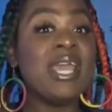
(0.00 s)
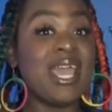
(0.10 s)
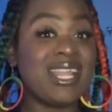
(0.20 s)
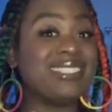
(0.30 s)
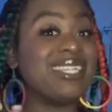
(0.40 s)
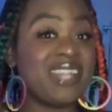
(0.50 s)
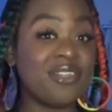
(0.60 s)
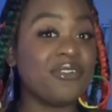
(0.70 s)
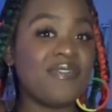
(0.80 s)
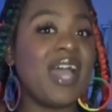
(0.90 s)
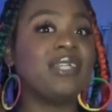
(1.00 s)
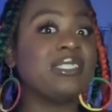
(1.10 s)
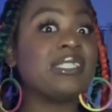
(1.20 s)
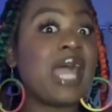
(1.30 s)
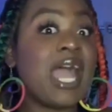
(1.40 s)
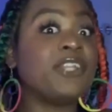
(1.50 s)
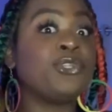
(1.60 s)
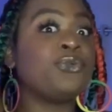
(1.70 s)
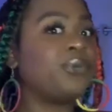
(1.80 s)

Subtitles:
And that's another fact, is that I do